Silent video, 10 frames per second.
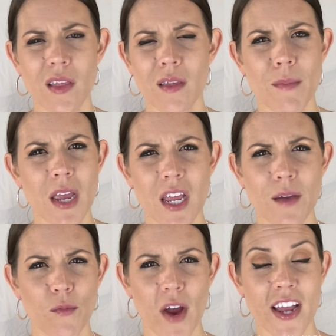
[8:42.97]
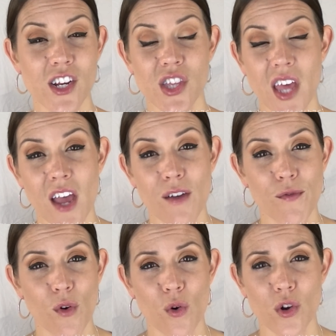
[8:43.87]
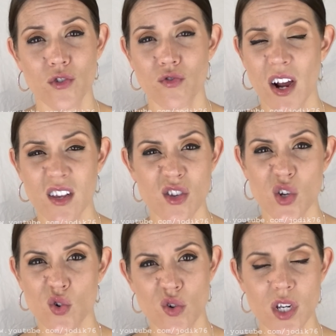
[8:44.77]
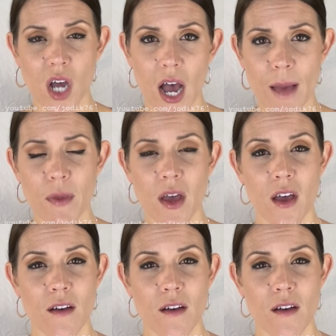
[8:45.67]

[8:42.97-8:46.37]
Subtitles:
in the medium range there for drugstore type